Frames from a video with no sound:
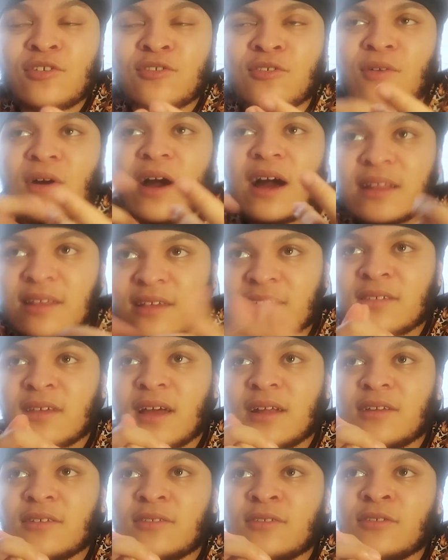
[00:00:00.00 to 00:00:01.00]
So I
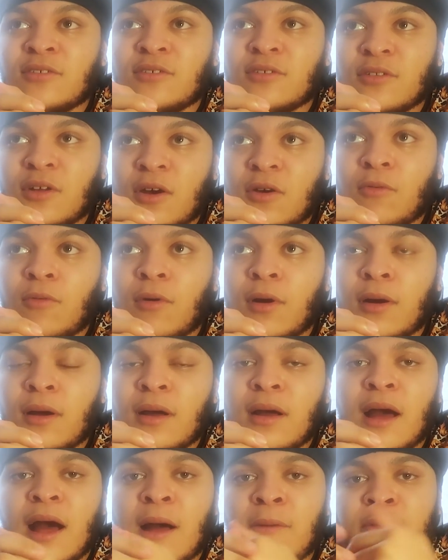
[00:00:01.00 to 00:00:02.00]
decided to, you know
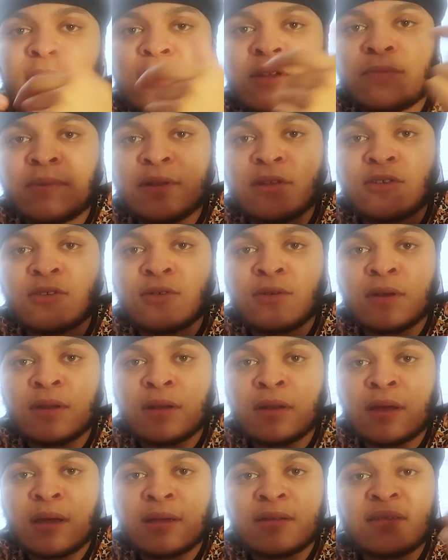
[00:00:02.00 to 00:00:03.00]
what, I'm going to be
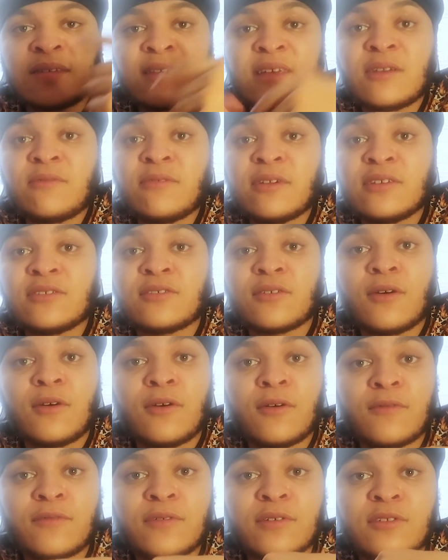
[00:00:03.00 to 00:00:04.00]
doing a series
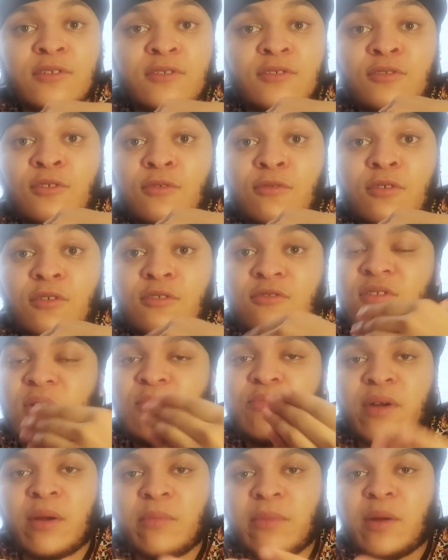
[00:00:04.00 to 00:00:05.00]
of tutorials
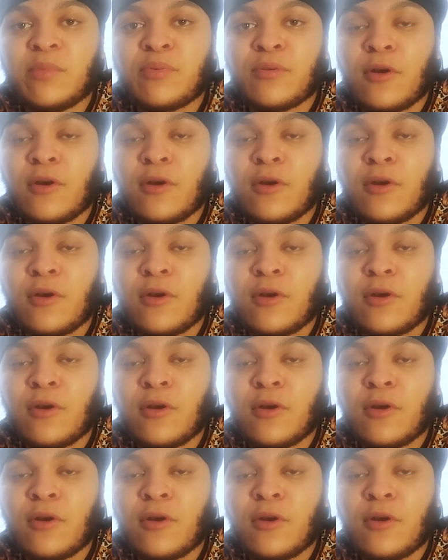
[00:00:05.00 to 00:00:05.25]
on Premiere